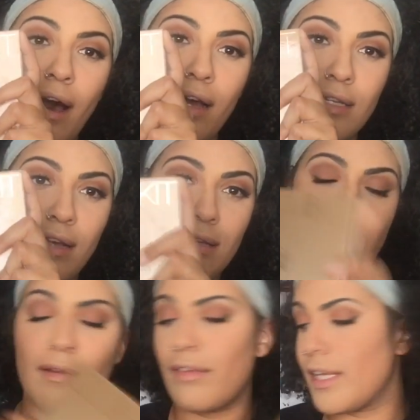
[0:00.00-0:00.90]

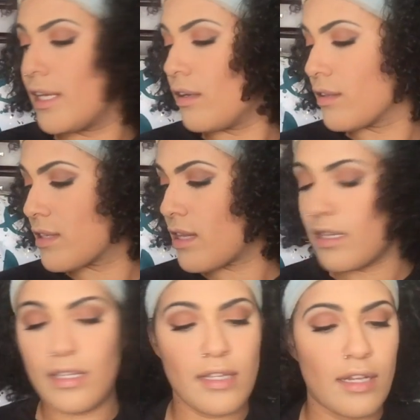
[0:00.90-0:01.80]
Anastasia Beverly Hills
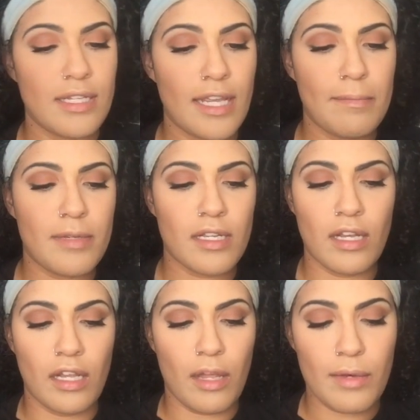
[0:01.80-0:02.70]
Sun Dipped
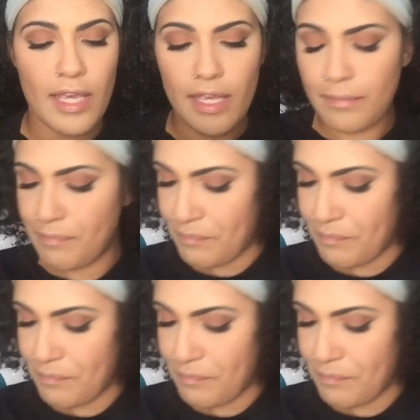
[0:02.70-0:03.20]
Glow Kit.